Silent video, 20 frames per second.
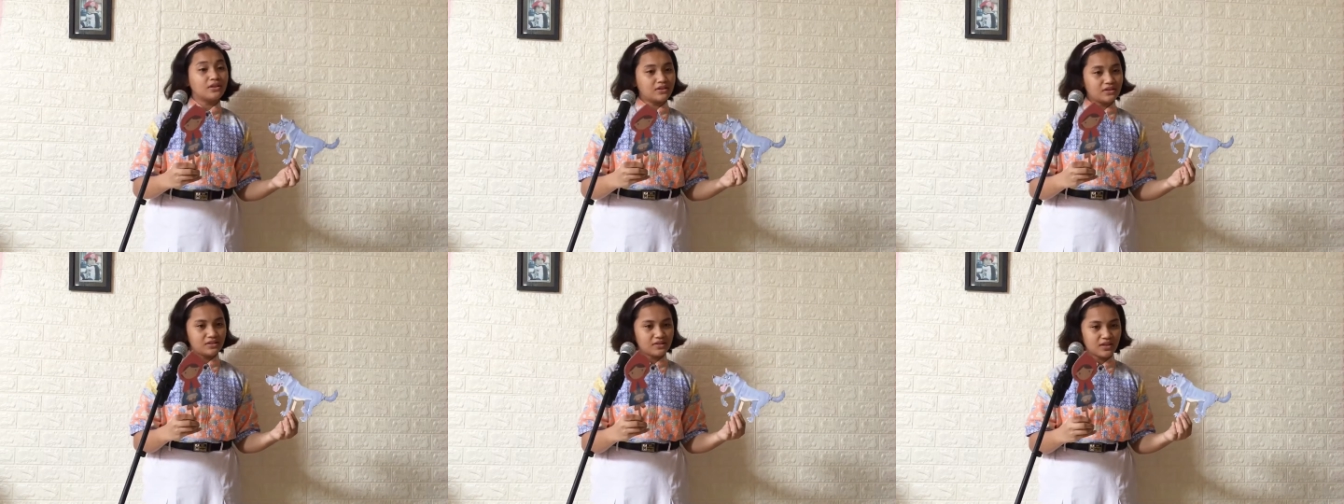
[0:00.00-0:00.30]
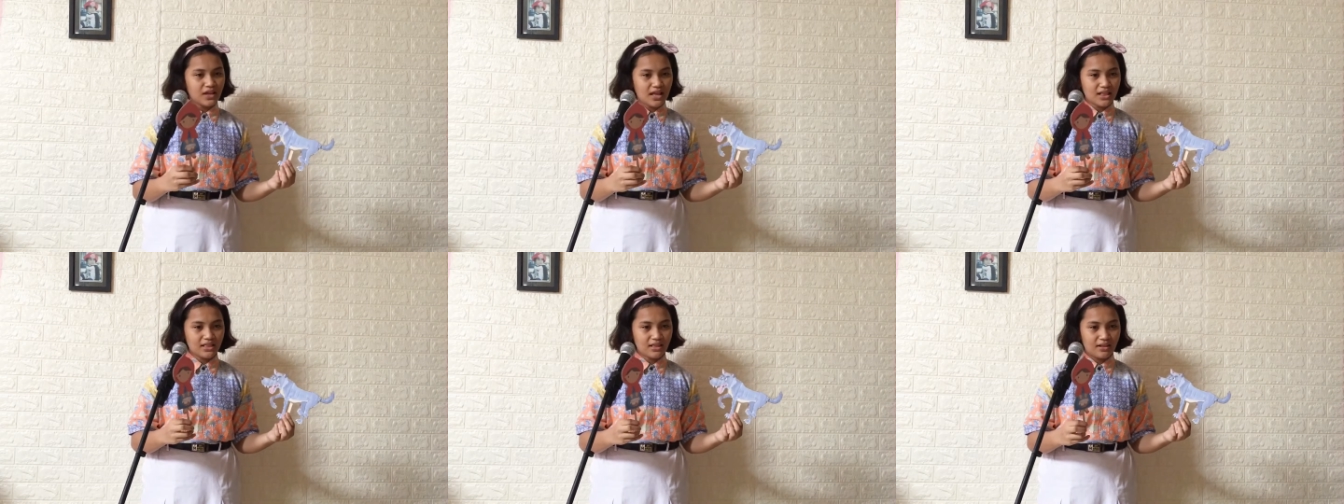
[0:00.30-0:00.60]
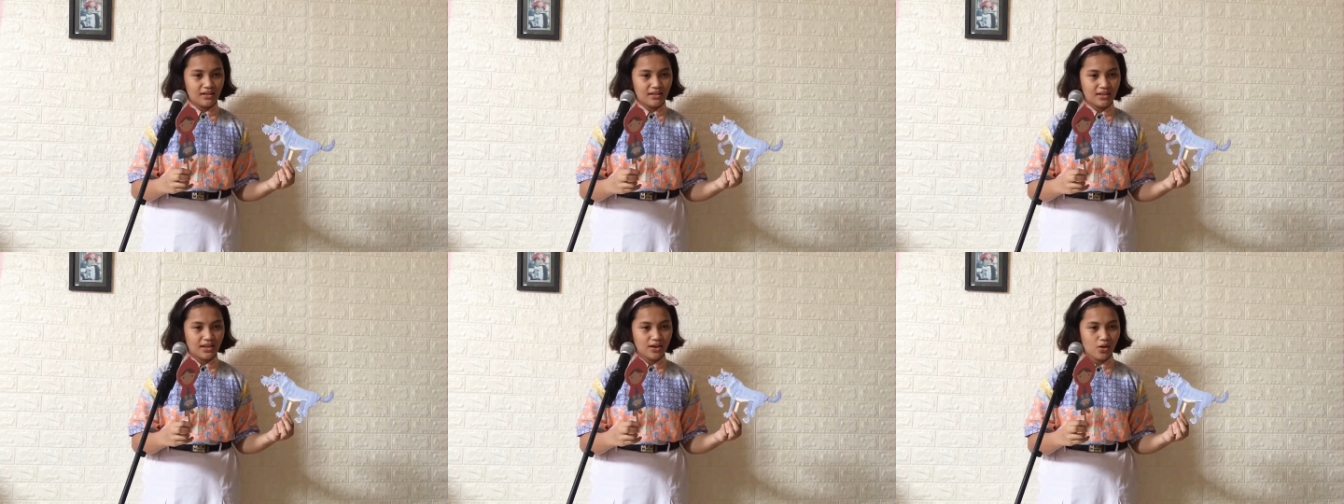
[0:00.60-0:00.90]
said
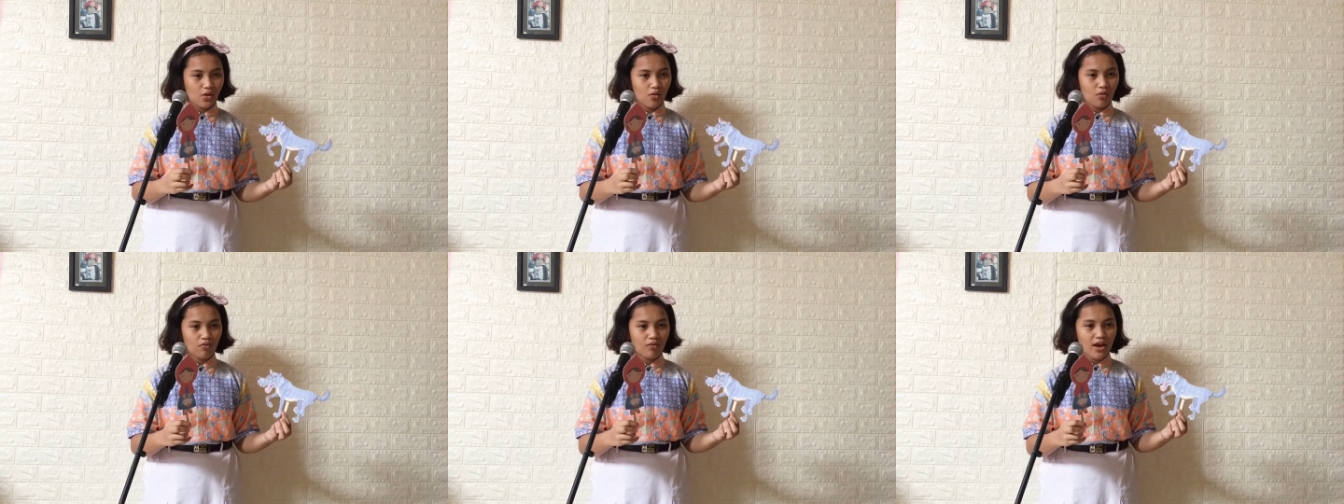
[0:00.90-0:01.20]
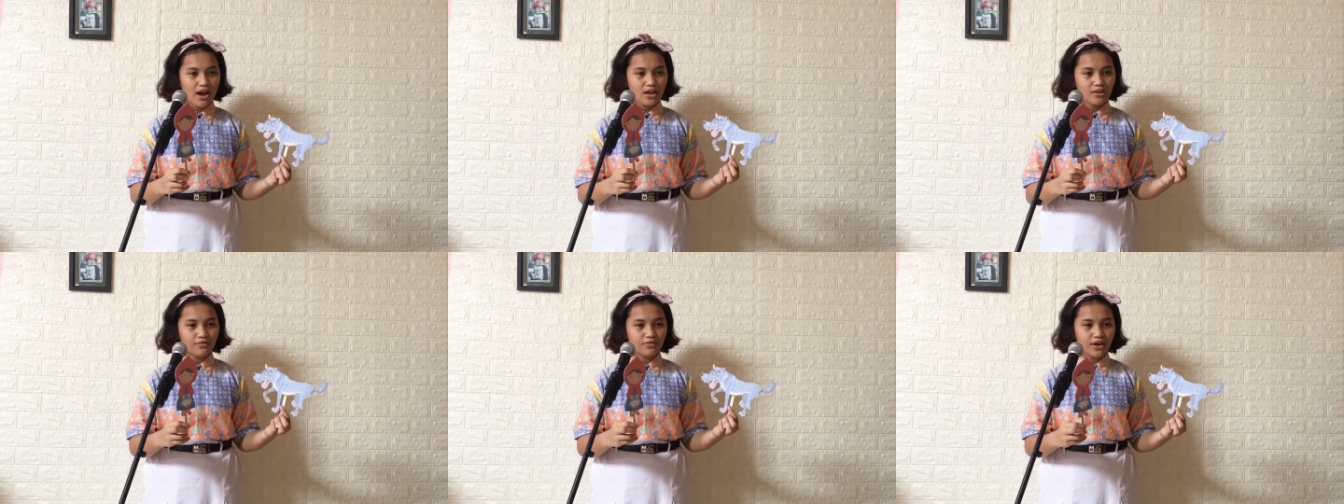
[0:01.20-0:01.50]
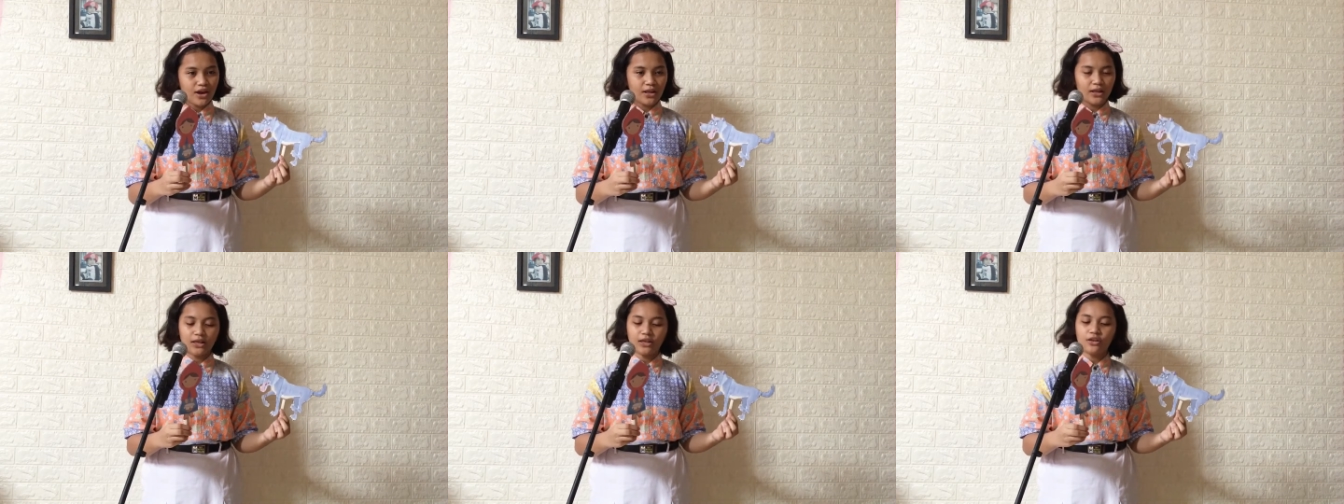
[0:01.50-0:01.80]
the Little Red
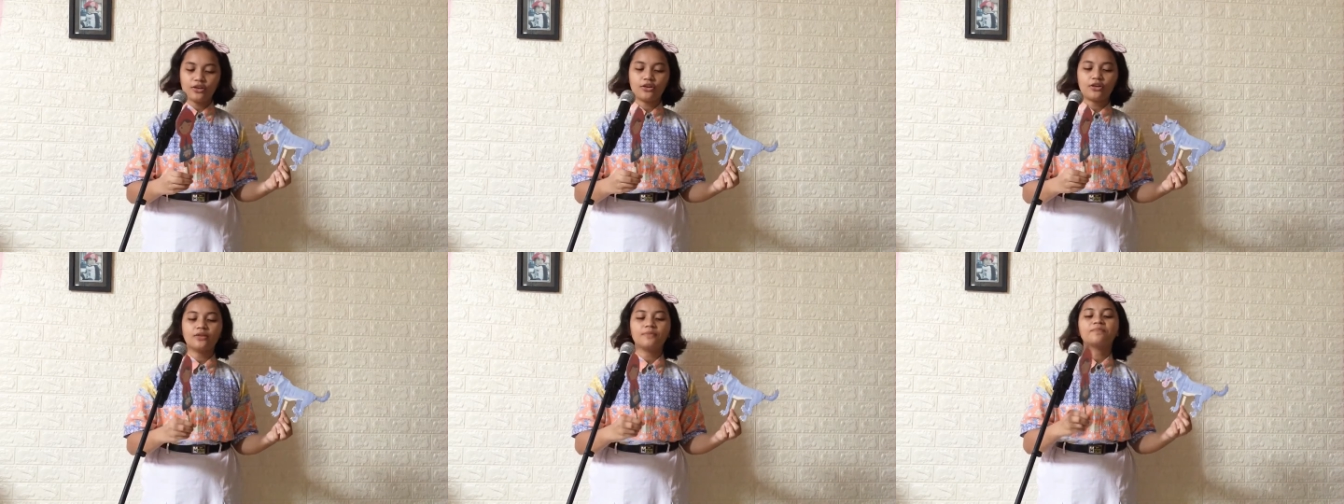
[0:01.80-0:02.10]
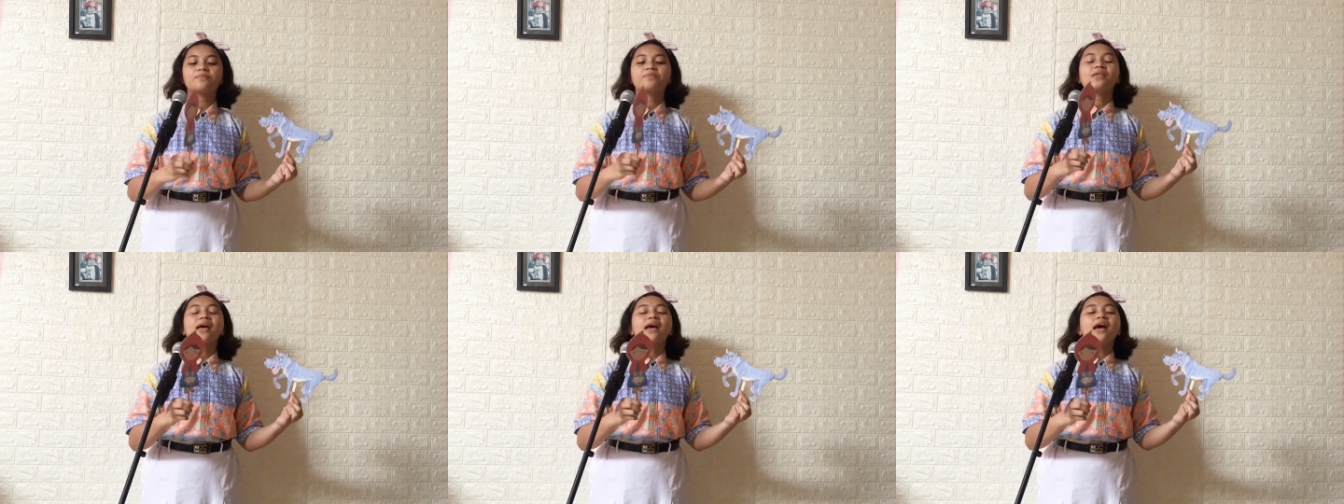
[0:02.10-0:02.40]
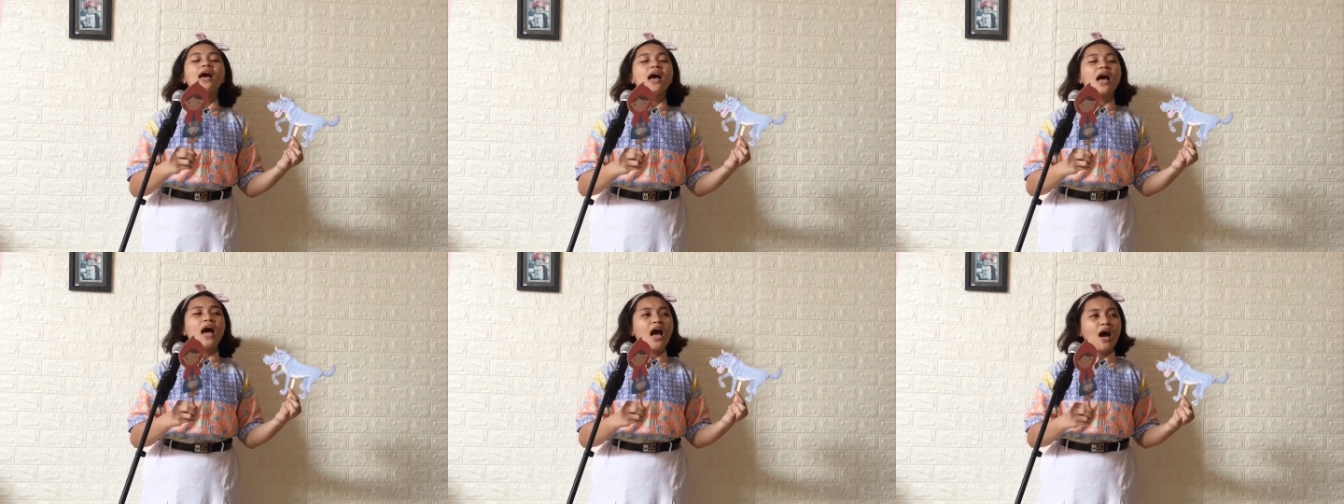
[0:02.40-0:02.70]
Riding
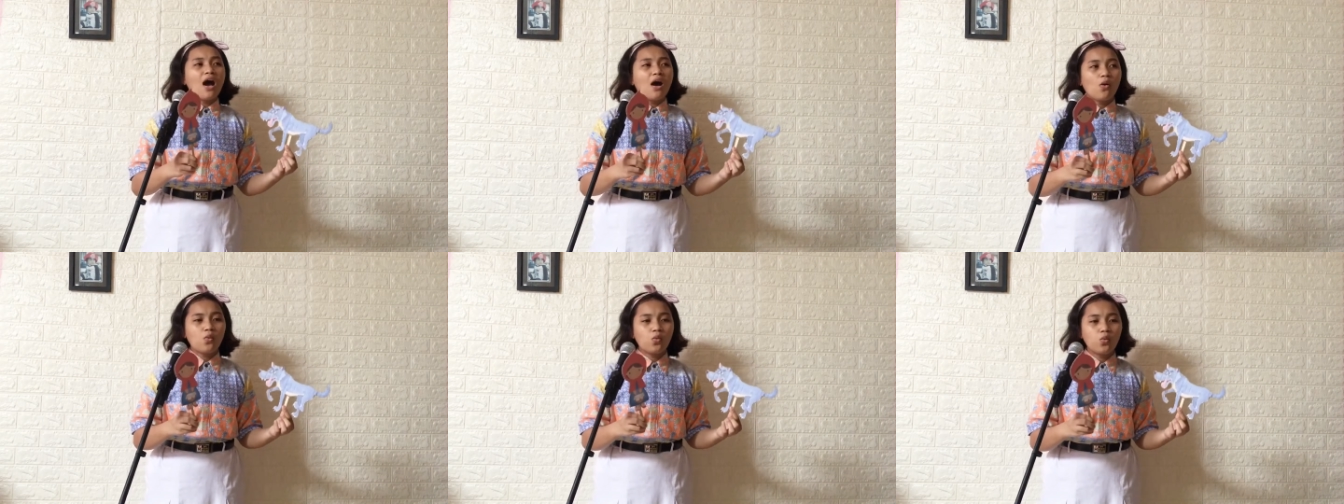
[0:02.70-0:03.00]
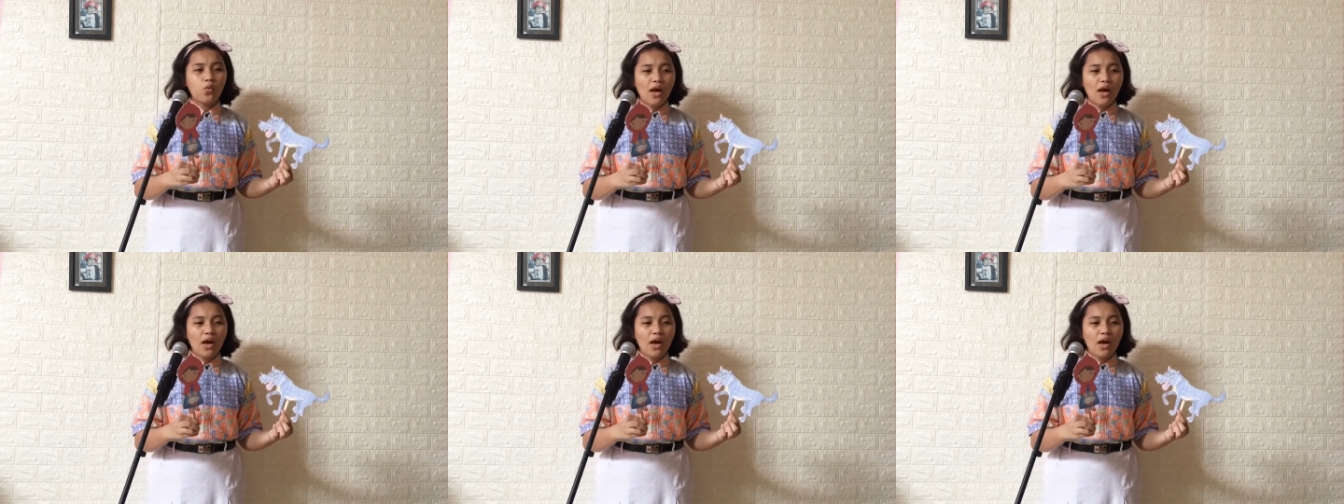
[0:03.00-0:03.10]
Hood.